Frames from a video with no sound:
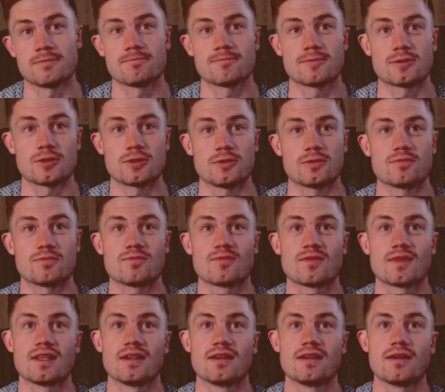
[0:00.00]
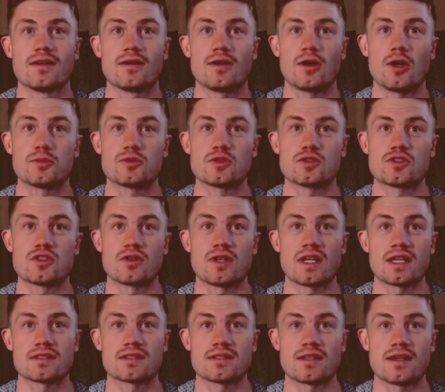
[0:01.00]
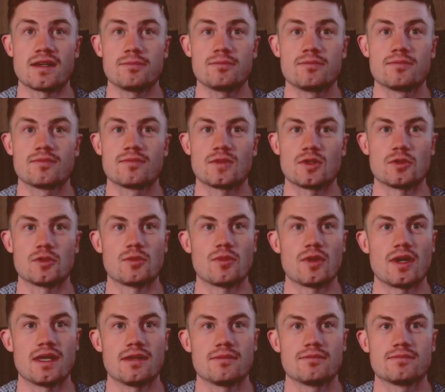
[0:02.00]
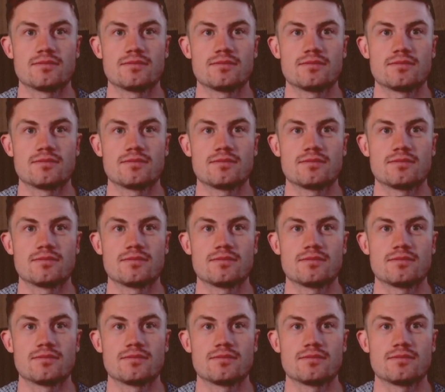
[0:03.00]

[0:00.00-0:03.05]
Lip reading: So hope to see you next time. Goodbye.